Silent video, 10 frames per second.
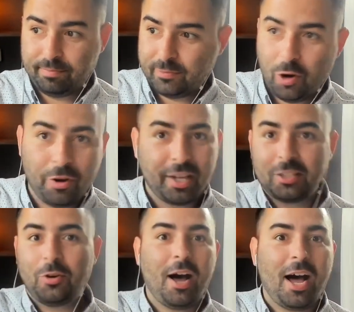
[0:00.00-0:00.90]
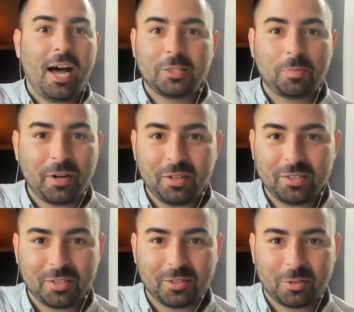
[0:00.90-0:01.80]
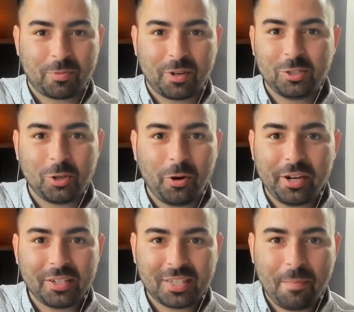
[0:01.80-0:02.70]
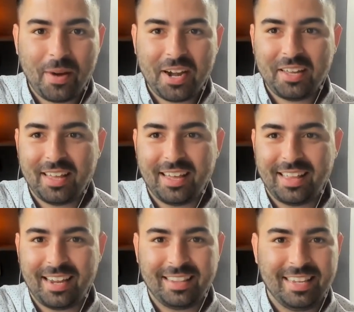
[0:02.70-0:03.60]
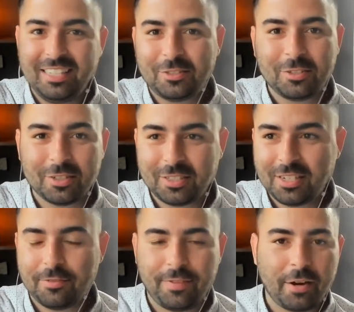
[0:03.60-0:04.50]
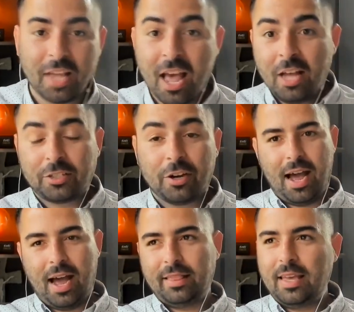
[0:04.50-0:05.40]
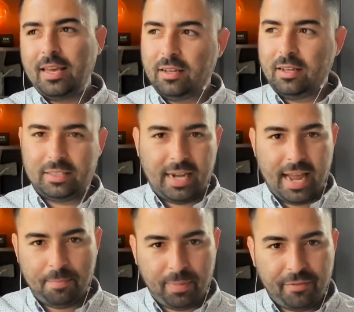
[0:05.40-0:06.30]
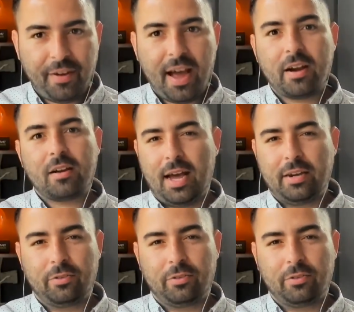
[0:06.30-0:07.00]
going into a hospital to bring joy to somebody that needs to just see the flowers. So I think it's an amplifier. I